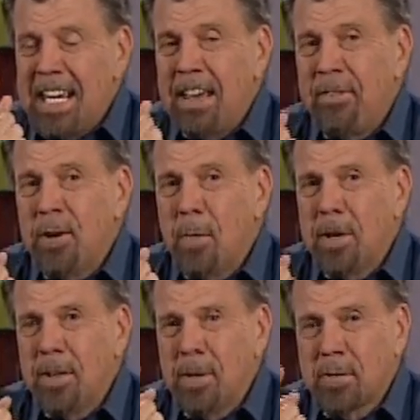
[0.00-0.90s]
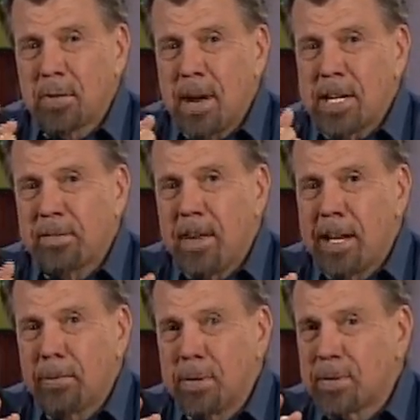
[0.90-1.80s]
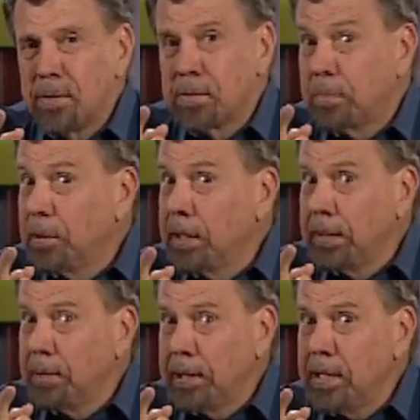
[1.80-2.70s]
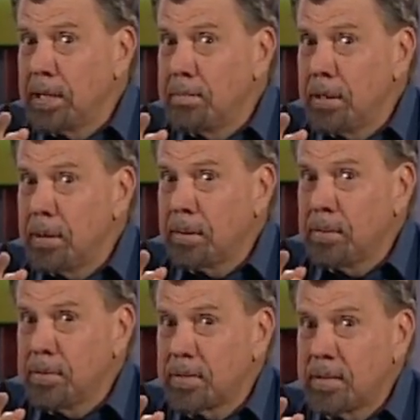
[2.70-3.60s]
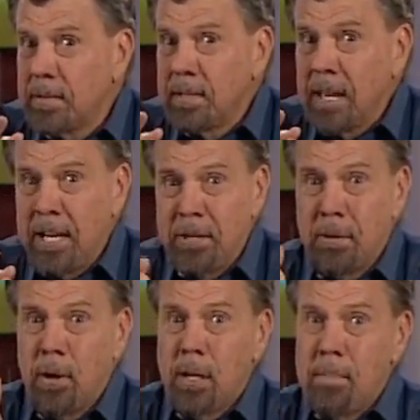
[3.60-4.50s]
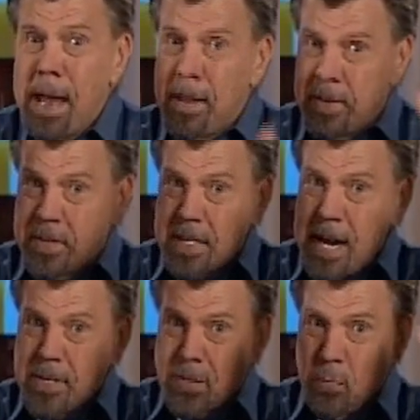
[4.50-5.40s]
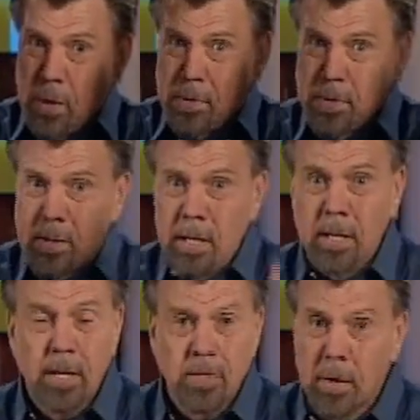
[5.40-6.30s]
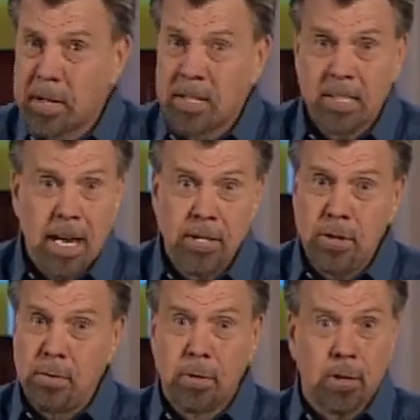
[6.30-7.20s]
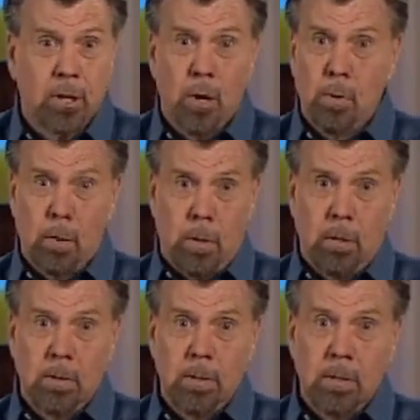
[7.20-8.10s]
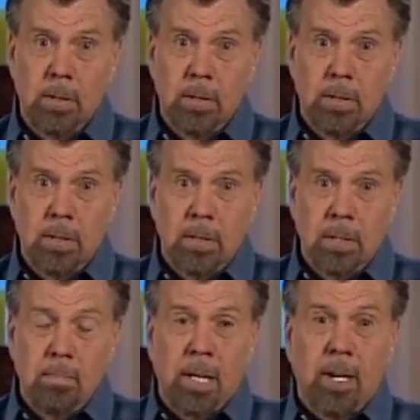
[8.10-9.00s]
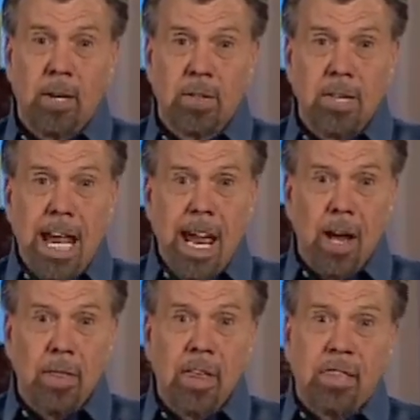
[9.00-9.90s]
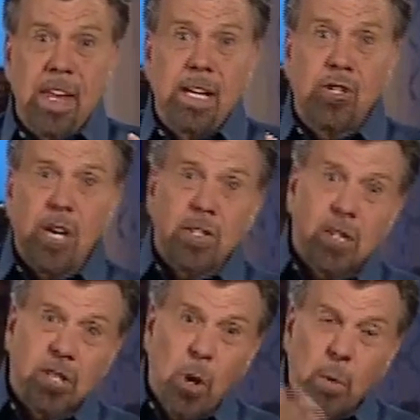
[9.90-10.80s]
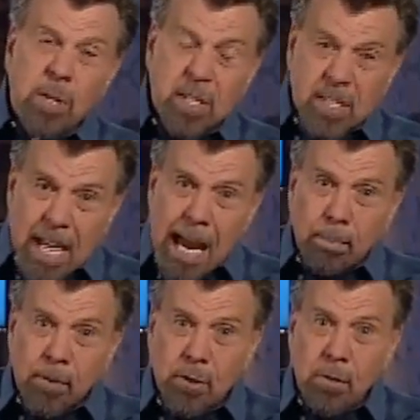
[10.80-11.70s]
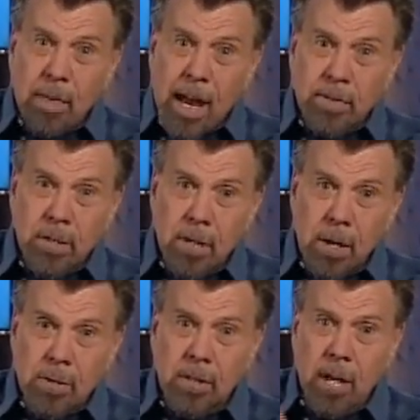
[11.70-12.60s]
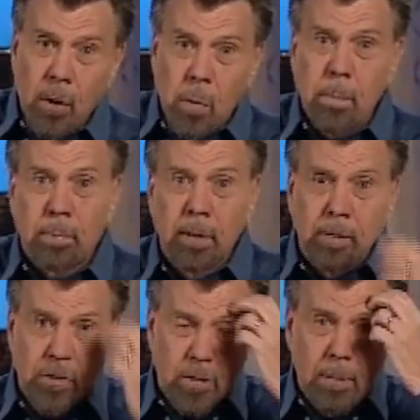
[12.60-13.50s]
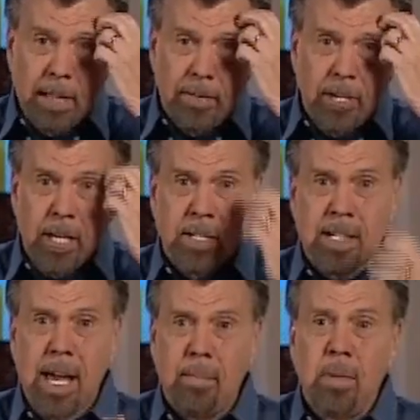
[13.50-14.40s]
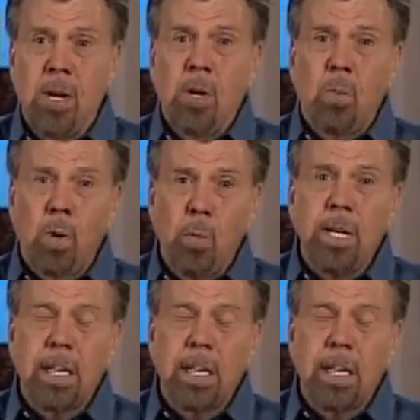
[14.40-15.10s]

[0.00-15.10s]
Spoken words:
if you're one of those Christ followers who's really, really into miracles, and you're all about the signs and wonders thing, this ought to excite you to the core. Because now the thing Jesus told his disciples 2,000 years ago, we're privileged to be living in a time where we